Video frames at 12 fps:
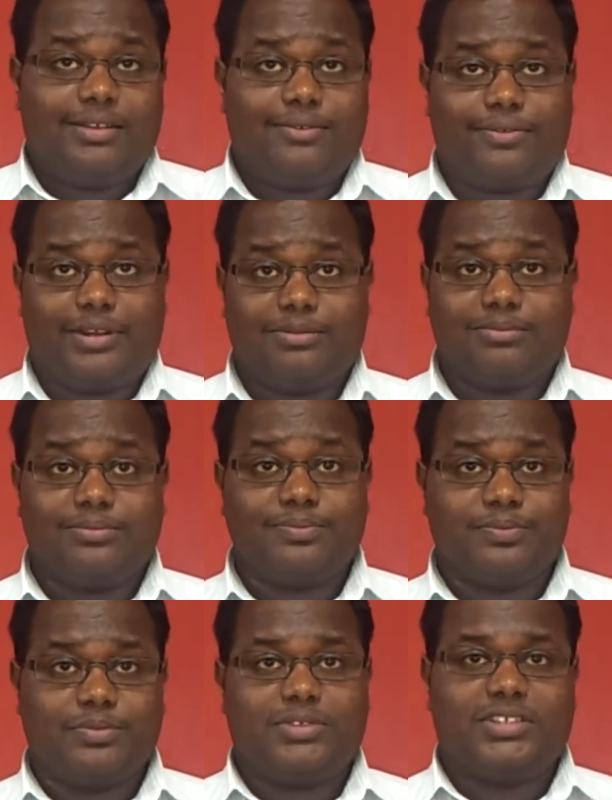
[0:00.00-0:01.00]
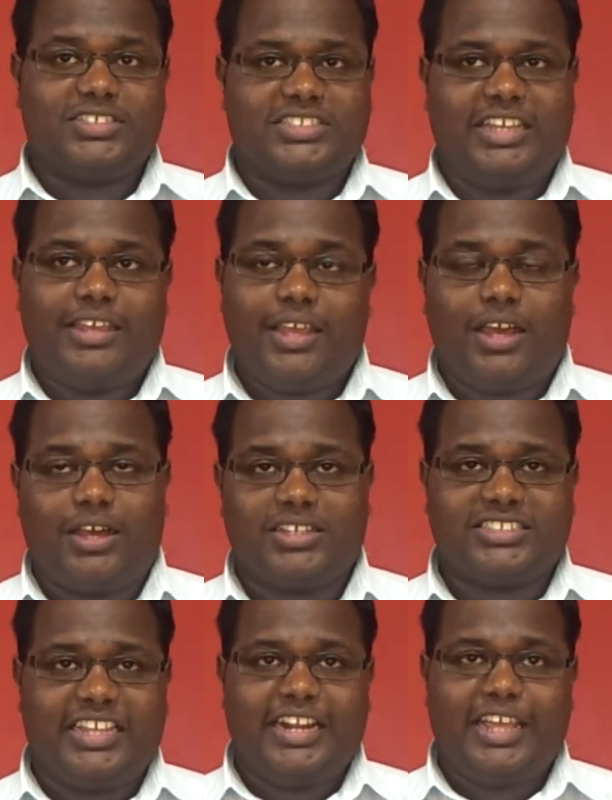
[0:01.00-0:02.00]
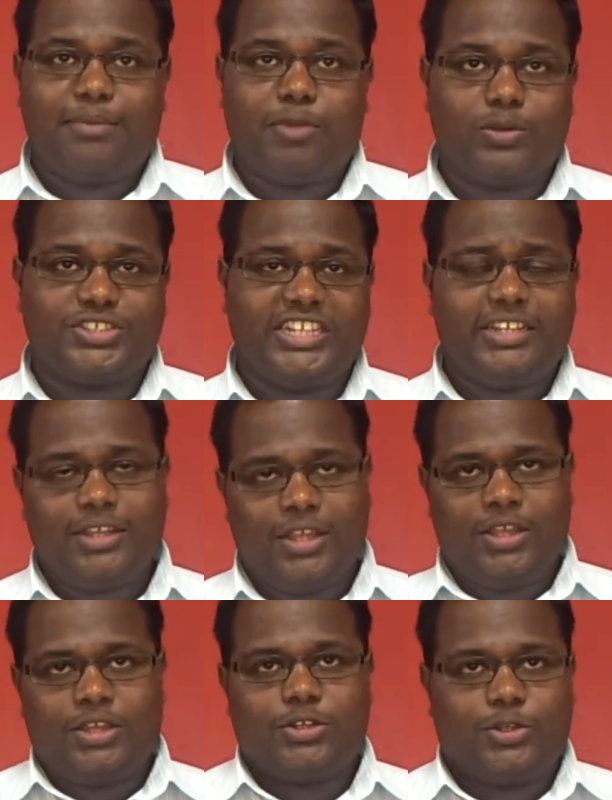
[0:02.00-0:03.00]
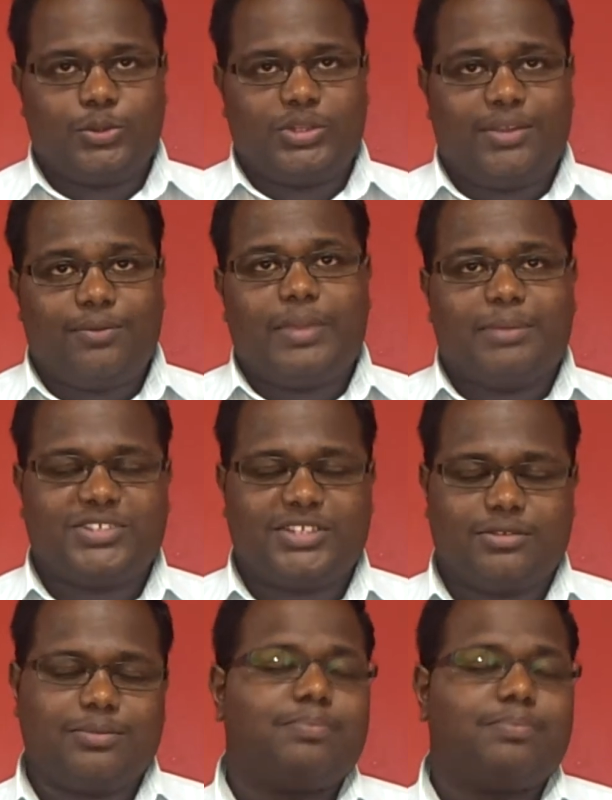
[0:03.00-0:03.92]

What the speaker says: from CNAME hosting to the web server